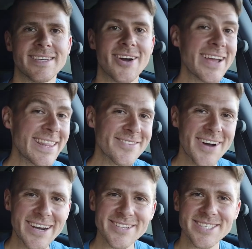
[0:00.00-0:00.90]
Okay, the
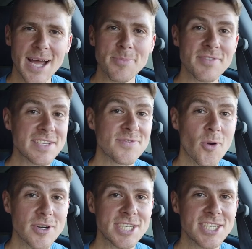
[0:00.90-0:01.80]
final stop of this
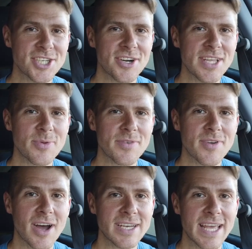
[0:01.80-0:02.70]
foraging journey, we've
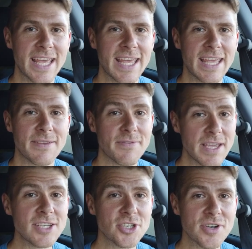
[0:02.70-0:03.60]
got a
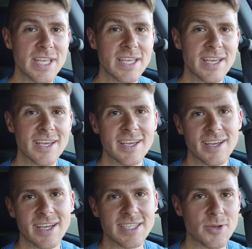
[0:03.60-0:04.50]
fig tree
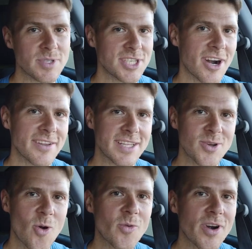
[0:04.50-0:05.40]
in someone's yard that's
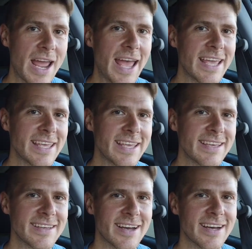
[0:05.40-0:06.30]

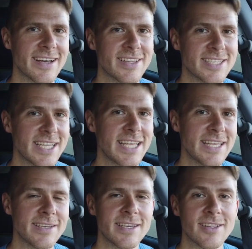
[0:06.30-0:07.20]
overhanging the
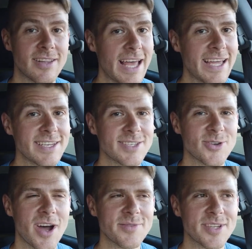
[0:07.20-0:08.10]
city land.
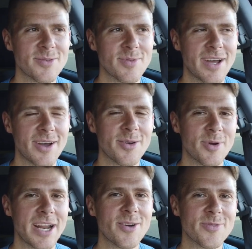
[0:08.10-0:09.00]
So often
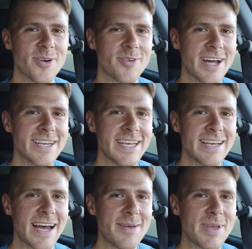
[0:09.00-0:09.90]
when I go for a run,
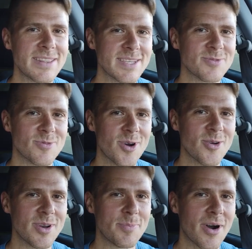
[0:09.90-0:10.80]
I make this
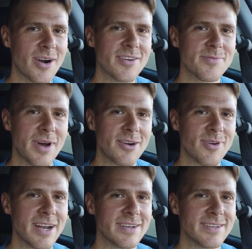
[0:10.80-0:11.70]
road a part of my
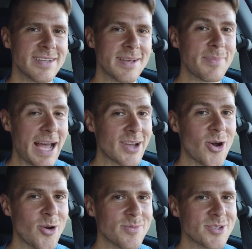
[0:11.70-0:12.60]
run back
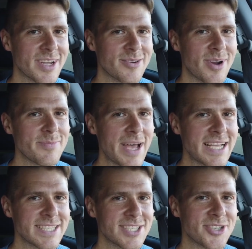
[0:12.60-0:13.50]
home so I can run
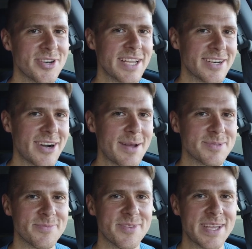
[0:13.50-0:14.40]
past this tree and grab
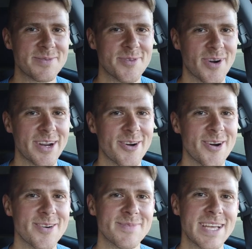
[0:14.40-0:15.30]
some figs before I go
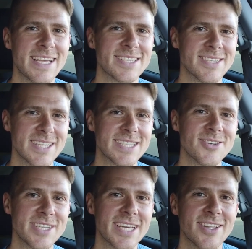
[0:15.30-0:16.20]
home. So let's
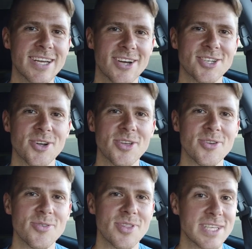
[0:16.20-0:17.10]
go take a look. I'll show
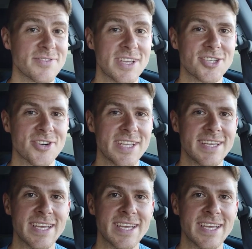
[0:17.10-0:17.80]
you this fig tree.